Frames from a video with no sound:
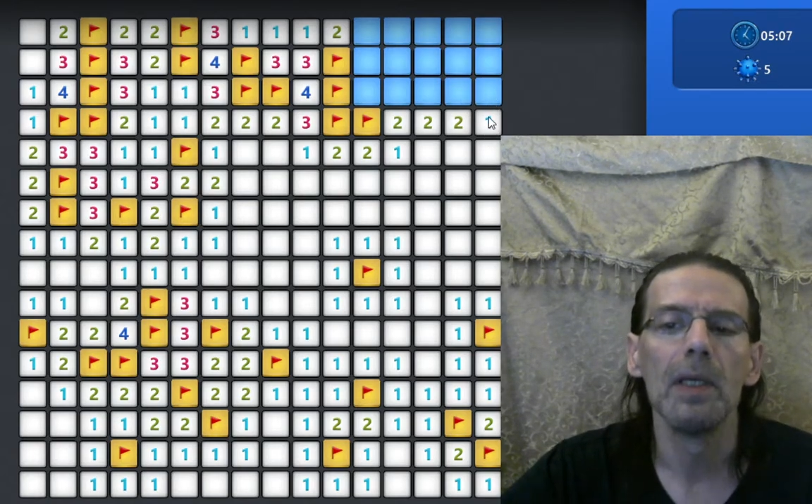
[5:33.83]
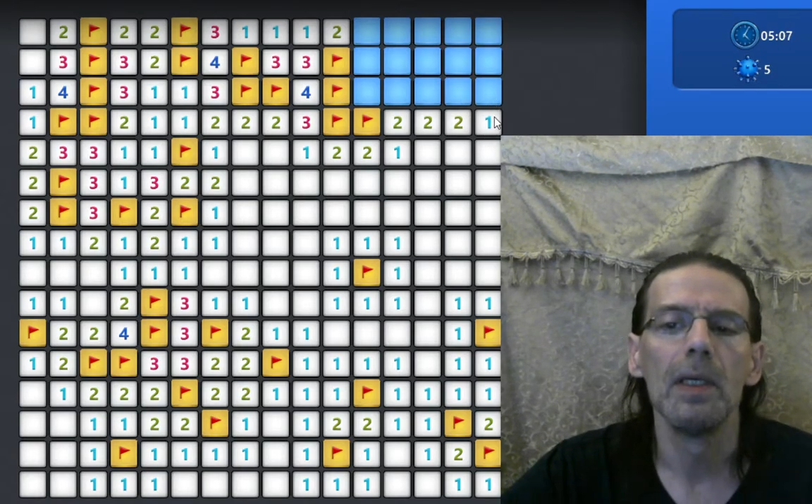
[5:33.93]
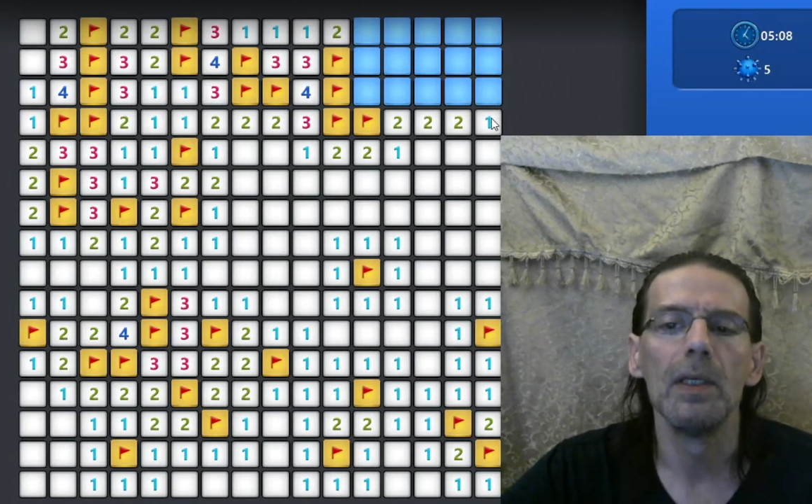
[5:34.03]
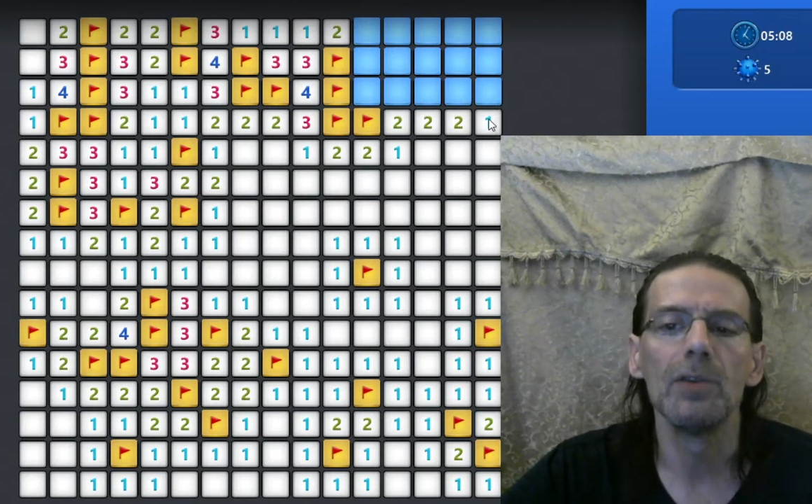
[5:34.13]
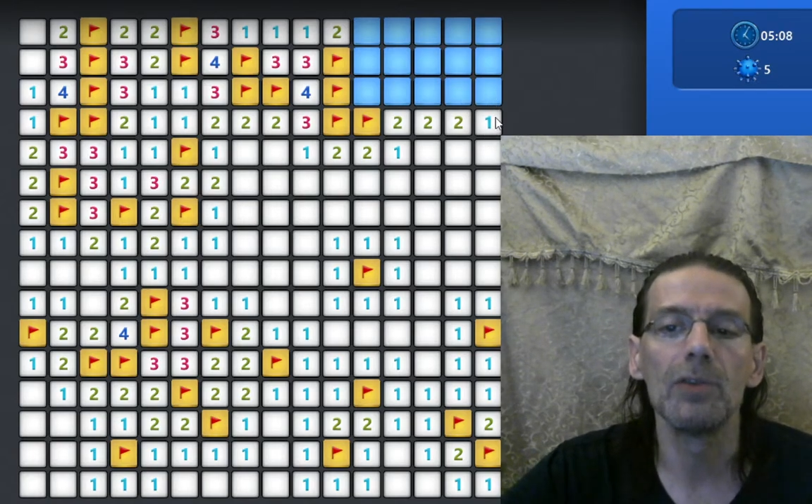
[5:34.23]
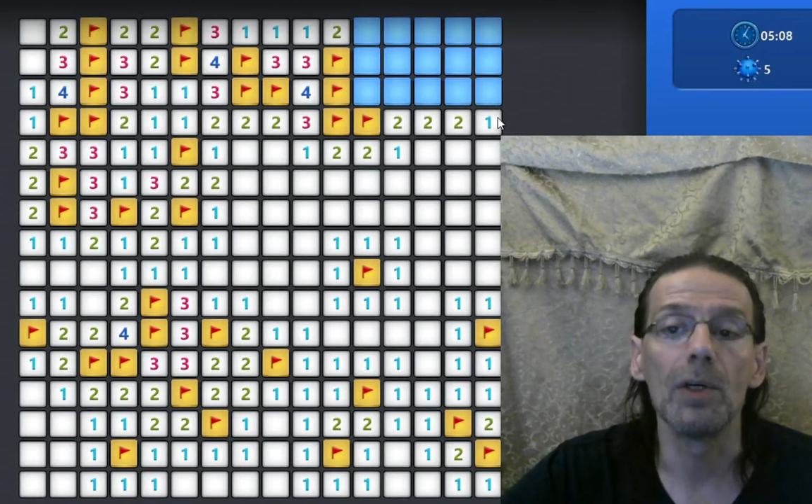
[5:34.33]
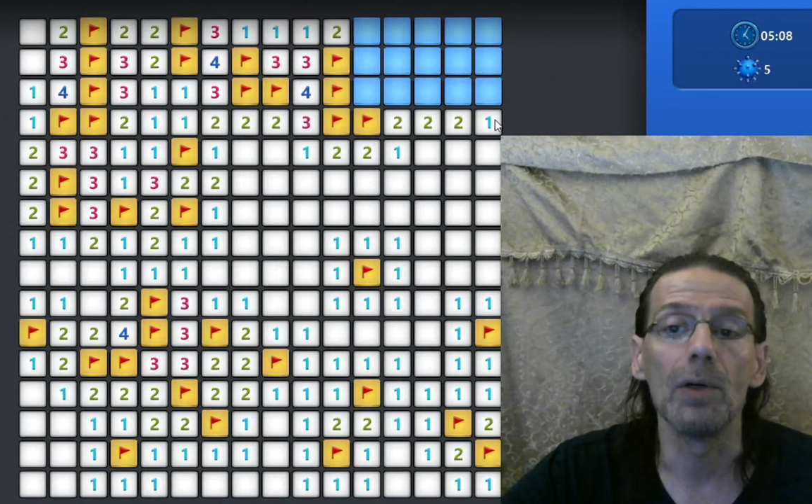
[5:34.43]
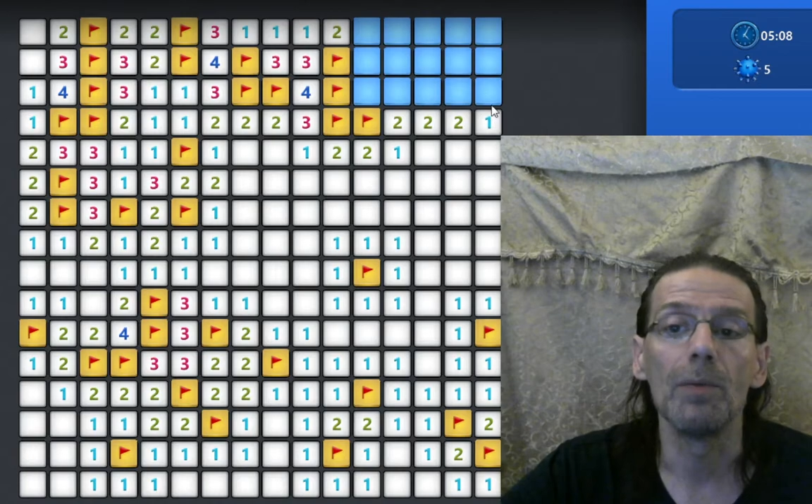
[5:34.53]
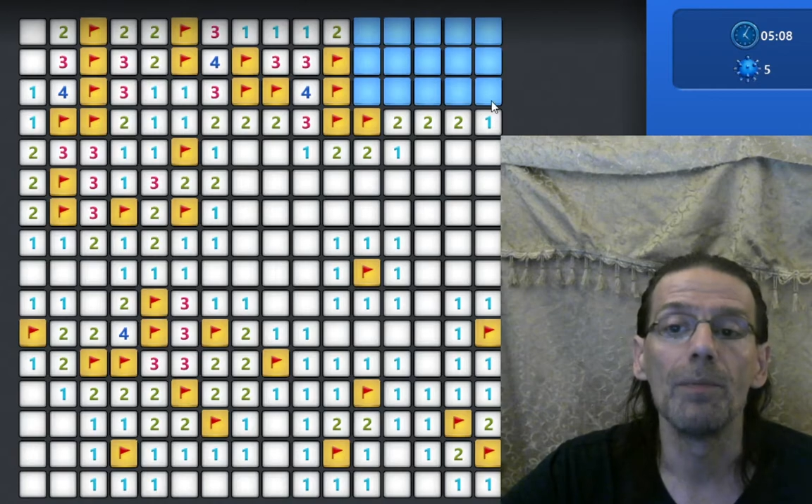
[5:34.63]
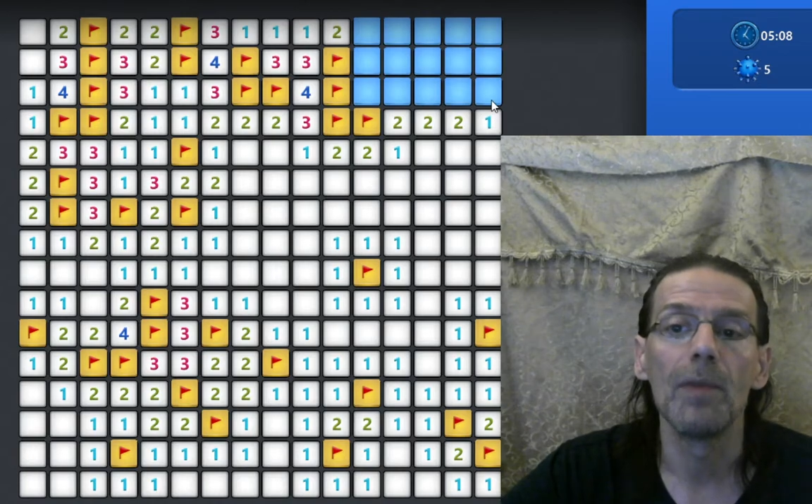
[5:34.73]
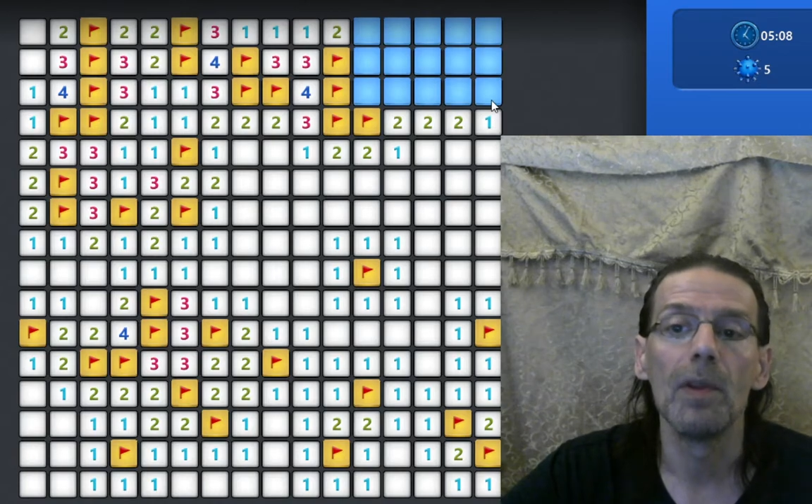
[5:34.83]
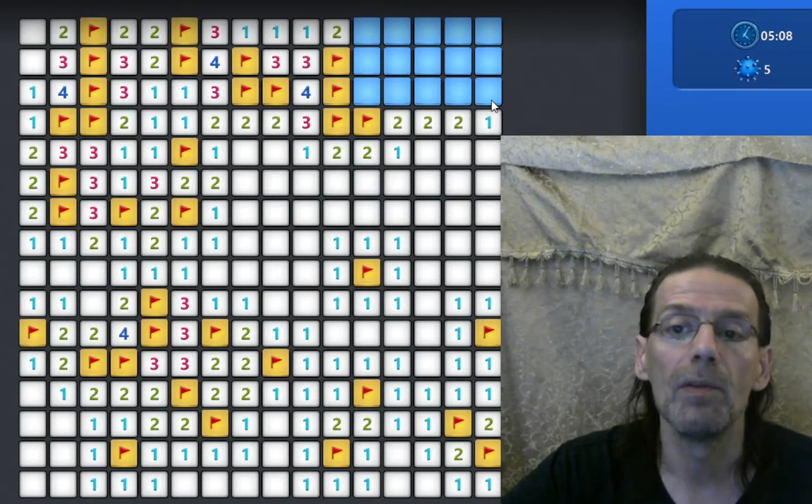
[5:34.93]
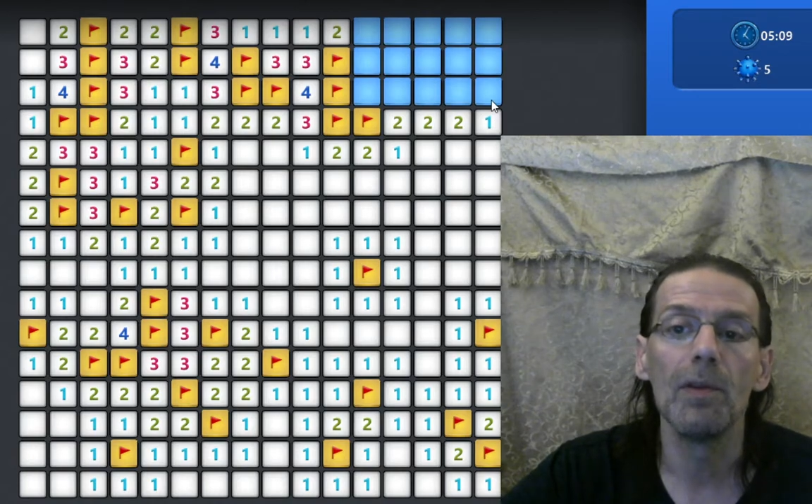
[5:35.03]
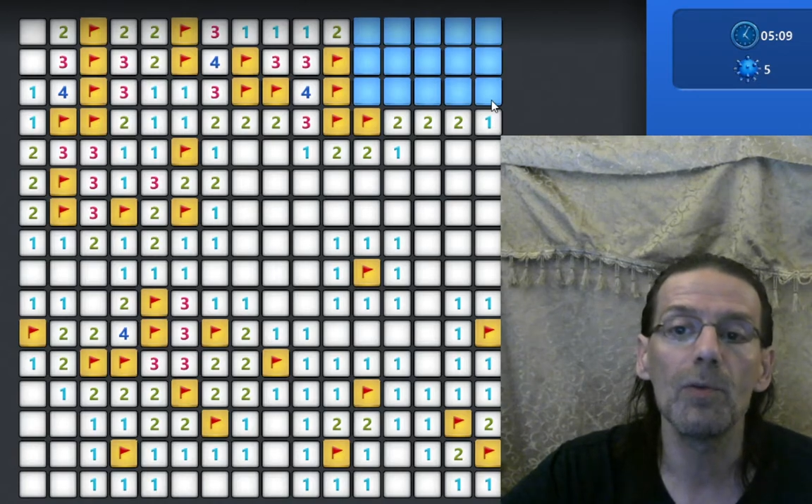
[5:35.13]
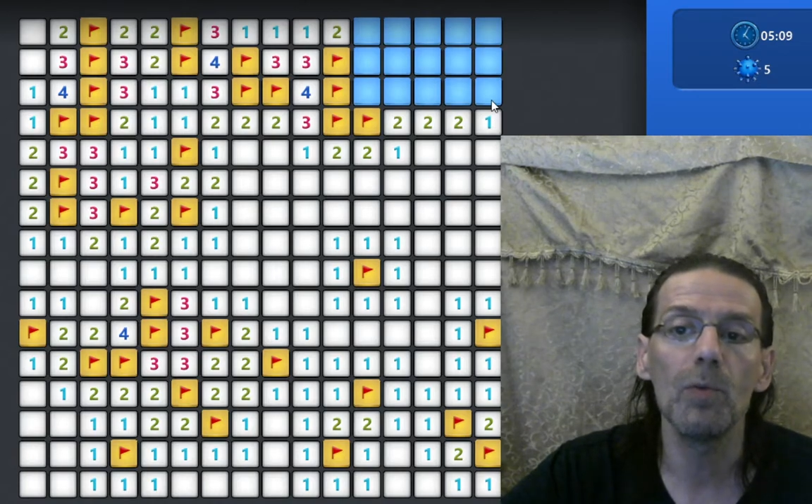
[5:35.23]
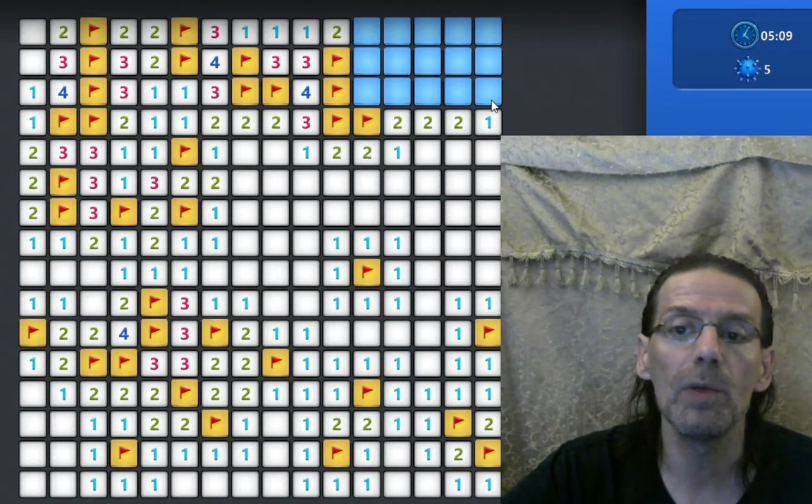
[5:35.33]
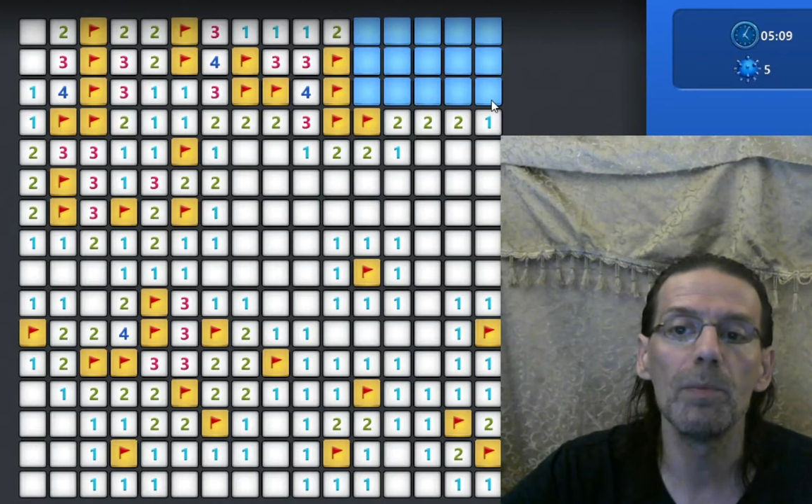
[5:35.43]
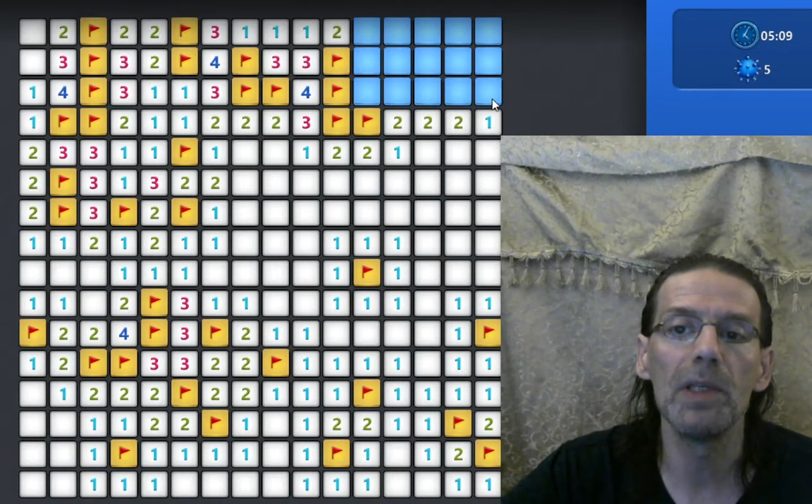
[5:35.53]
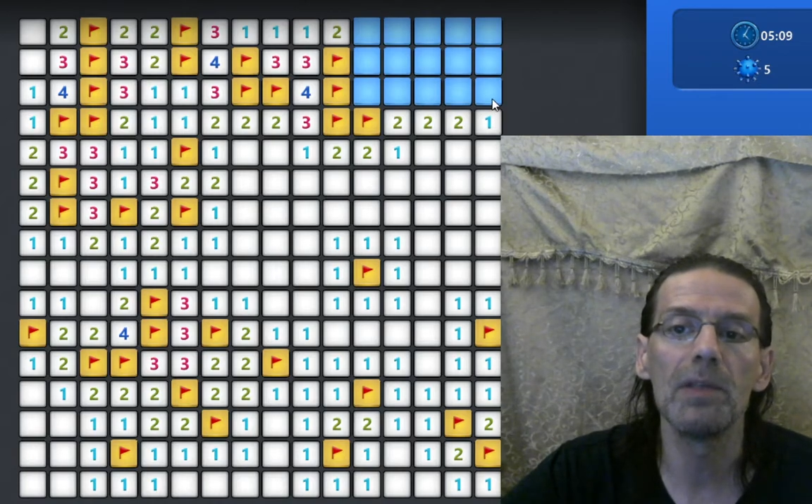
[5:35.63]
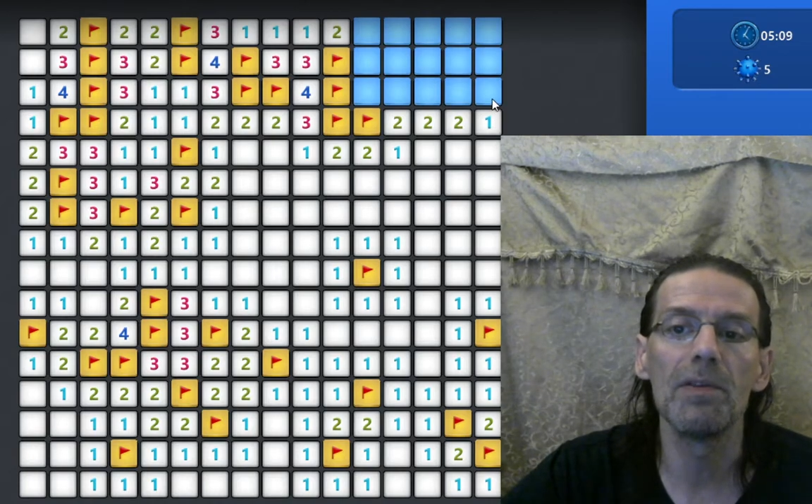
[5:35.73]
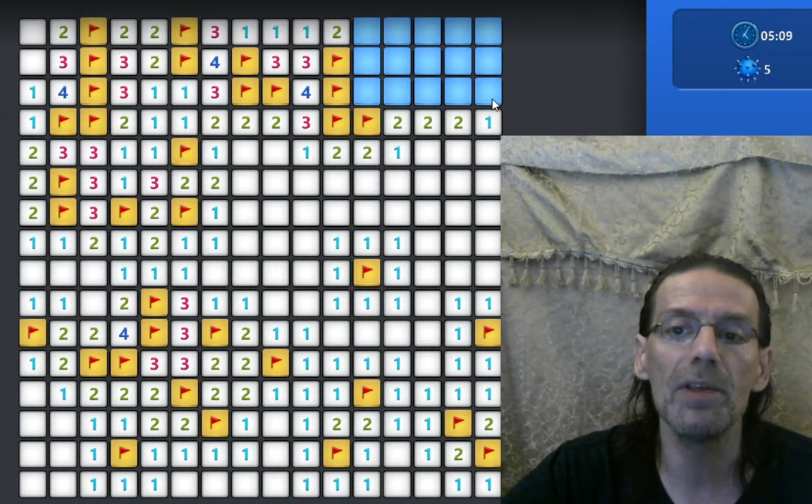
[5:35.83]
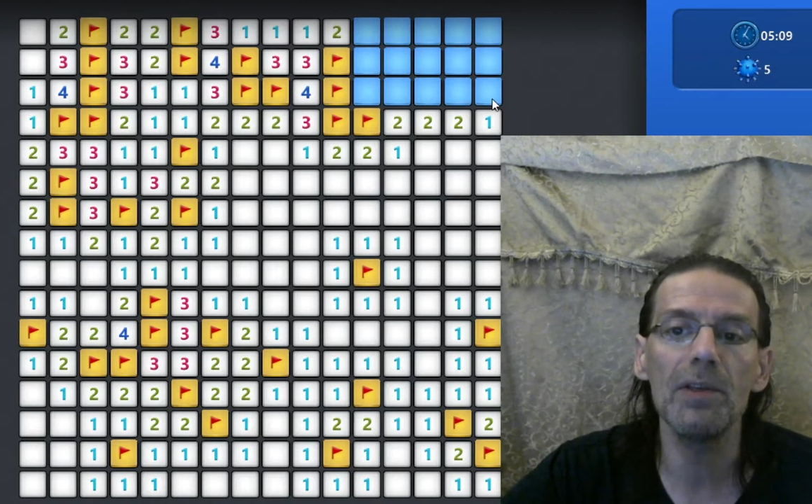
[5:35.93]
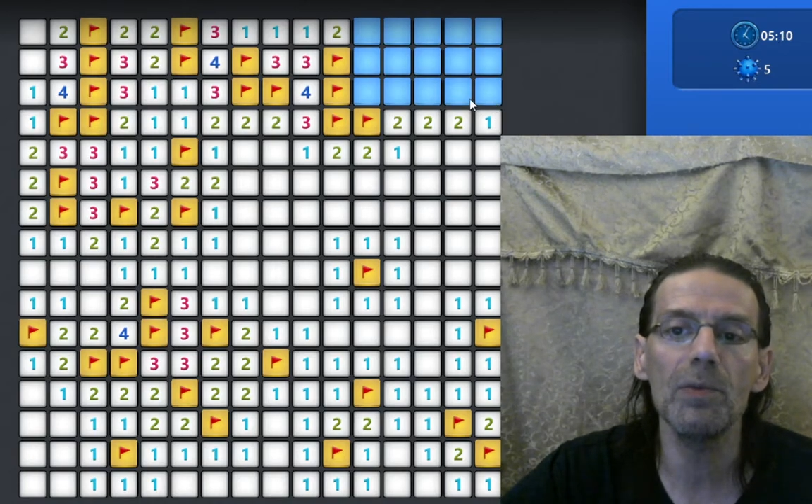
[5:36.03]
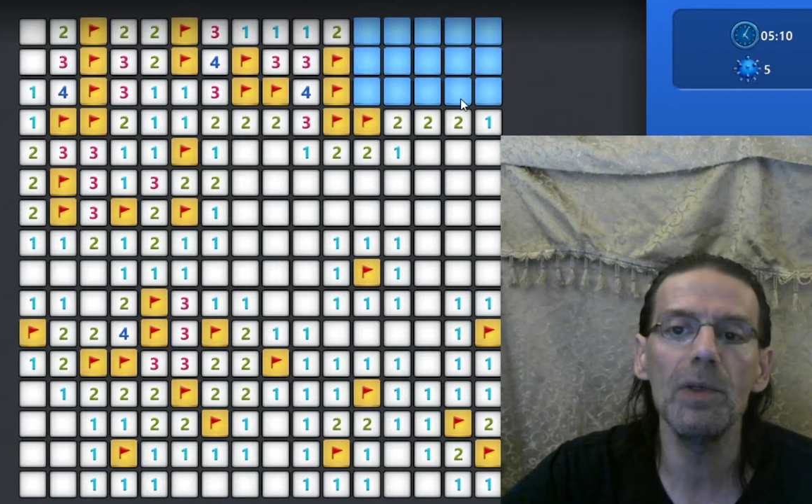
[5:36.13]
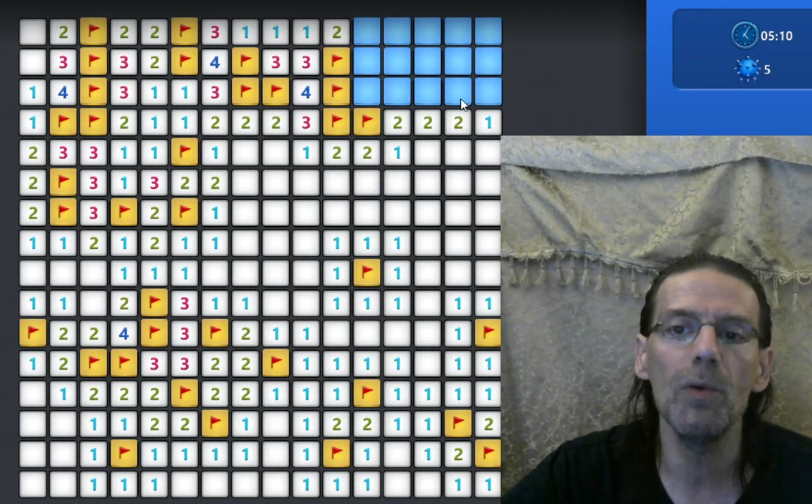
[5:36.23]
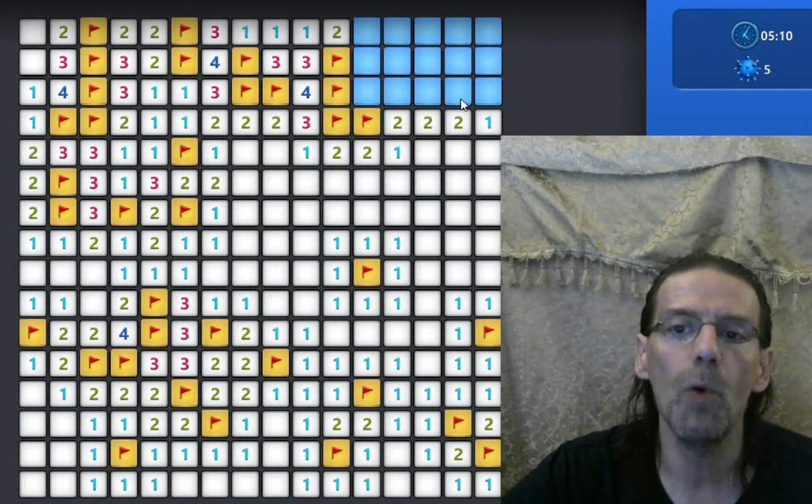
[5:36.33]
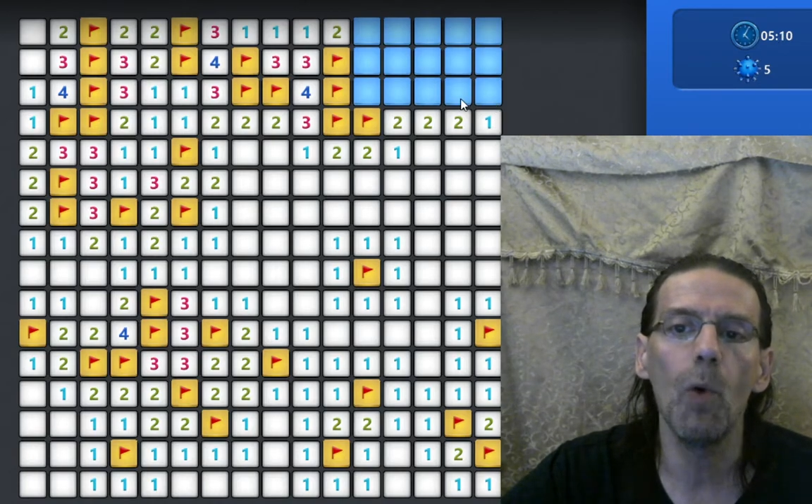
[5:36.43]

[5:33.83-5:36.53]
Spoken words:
So this one means this one,